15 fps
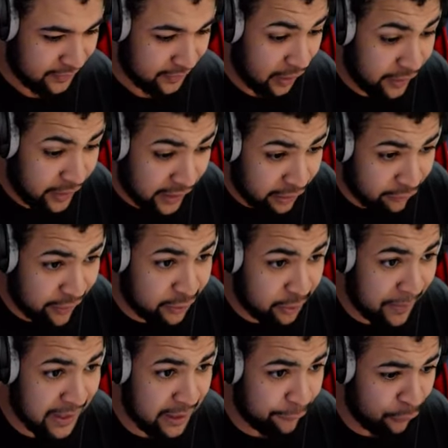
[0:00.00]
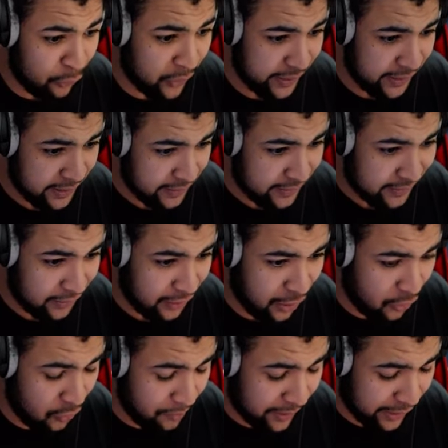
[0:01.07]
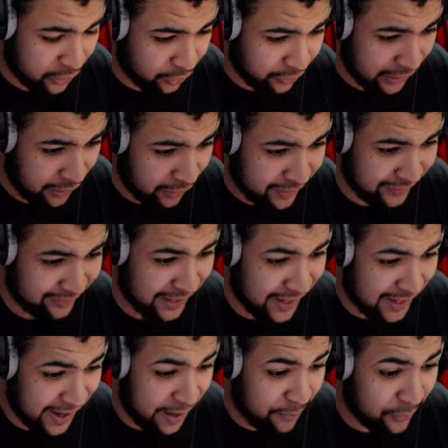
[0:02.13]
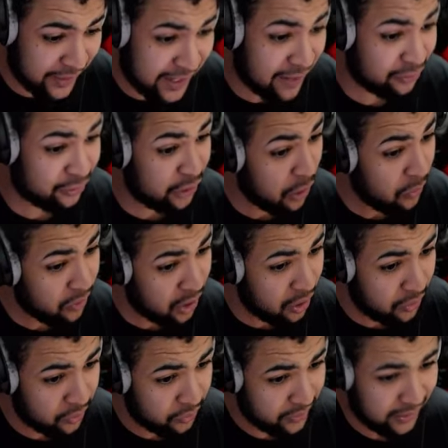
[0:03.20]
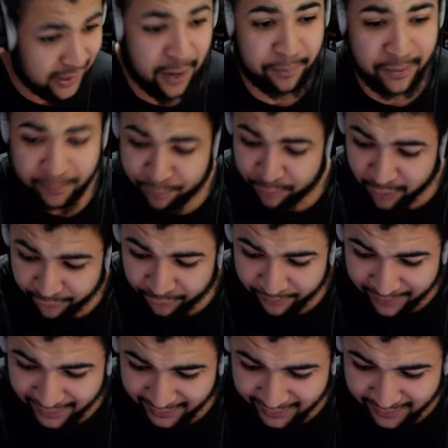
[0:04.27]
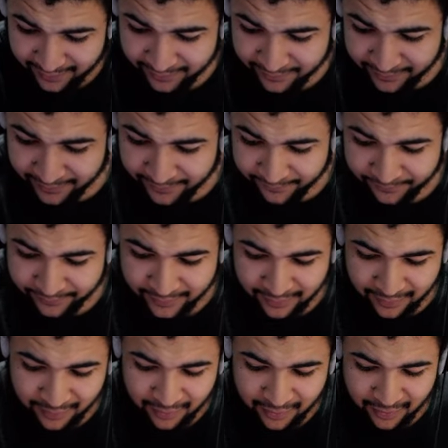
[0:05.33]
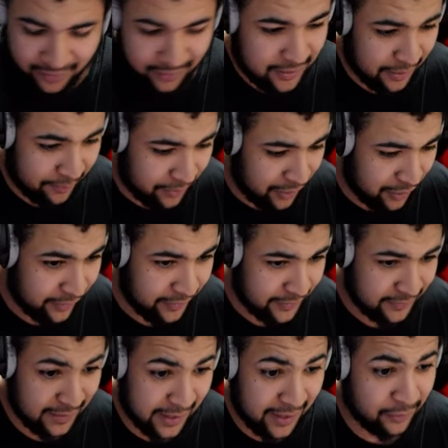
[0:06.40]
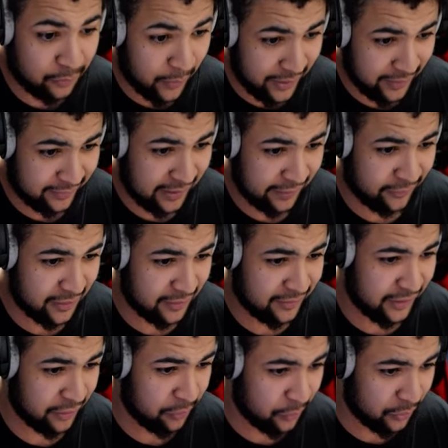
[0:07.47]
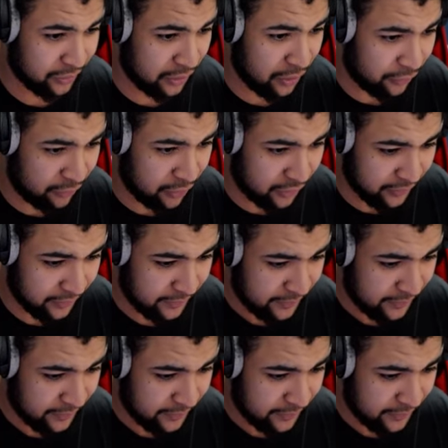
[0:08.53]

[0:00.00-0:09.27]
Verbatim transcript: Another WrestleMania forty. Oh my God, the luck is in and we get Stone Cold. That'd be a pro for me. Oh, come on. That is why you saved T S G rewards. You're not wrong.